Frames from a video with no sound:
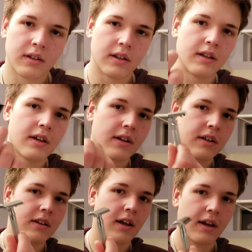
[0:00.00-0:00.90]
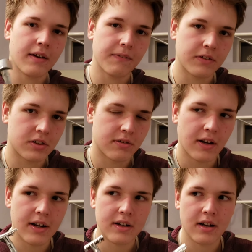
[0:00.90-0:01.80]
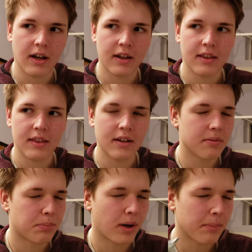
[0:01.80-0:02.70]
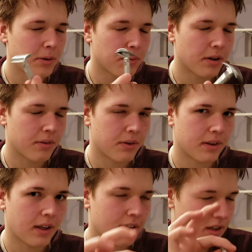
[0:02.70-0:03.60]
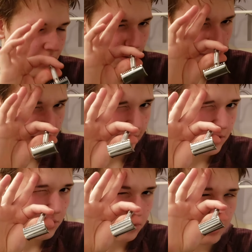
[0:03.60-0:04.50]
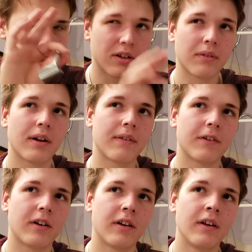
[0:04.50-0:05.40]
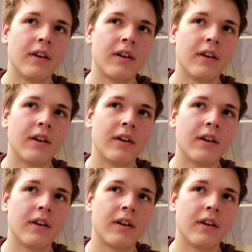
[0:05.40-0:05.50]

yeah, I have a straight edge. It'd probably work with like a normal like dual edge or whatever.